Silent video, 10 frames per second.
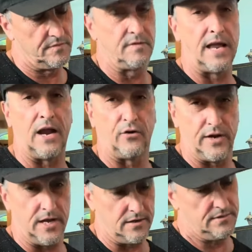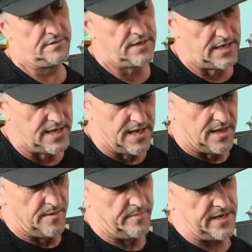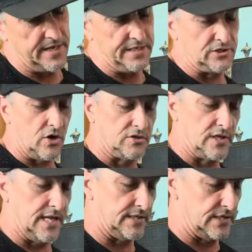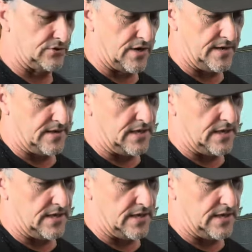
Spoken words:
area, but he starts it like this, right?